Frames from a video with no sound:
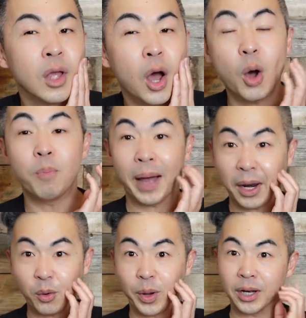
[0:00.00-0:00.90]
Oh,
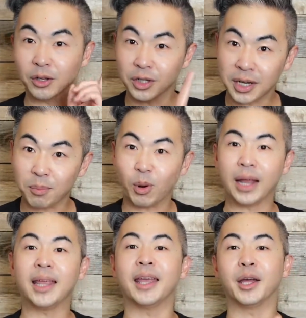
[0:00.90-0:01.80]
by the way, little tip
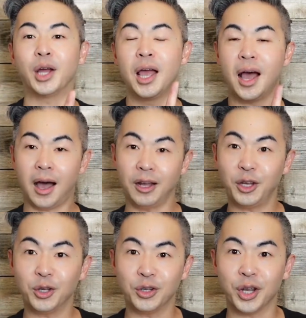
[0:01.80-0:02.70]
right here. How do
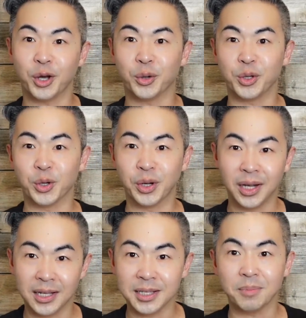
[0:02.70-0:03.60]
you know your
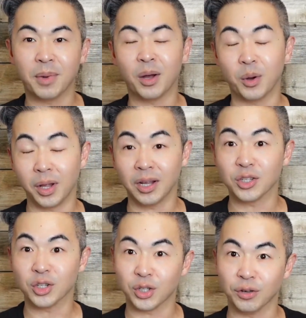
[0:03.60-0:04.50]
cleansing balm or
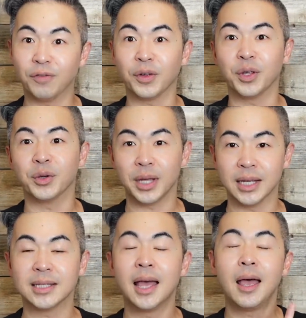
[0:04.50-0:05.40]
cleanser is good for you
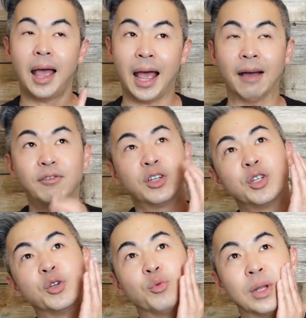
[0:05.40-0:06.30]
is after
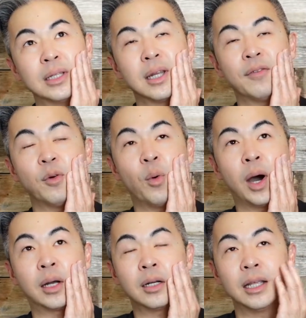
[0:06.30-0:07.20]
you rinse off
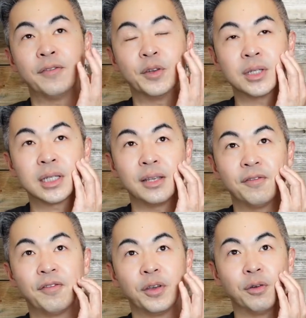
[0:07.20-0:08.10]
water, if your skin
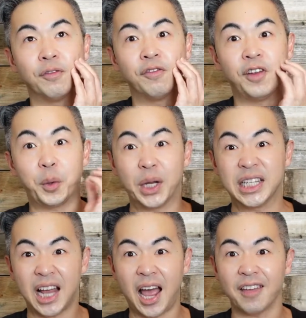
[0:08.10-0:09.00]
feels very
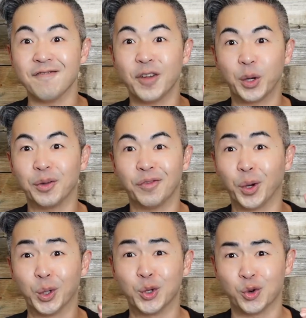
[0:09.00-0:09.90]
tight, very,
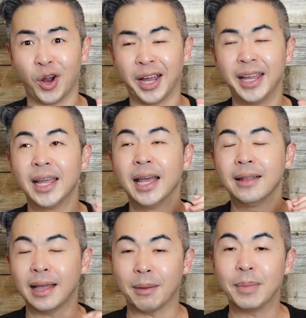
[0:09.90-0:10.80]
very dry,
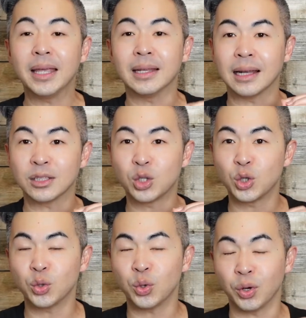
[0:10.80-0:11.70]
that means that's
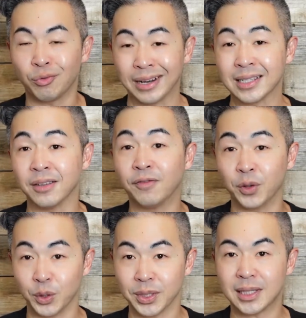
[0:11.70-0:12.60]
too aggressive for
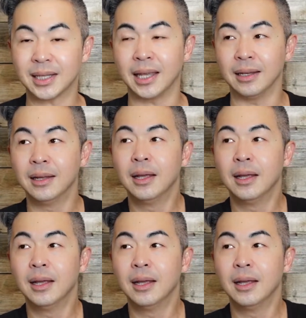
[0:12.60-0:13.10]
your skin.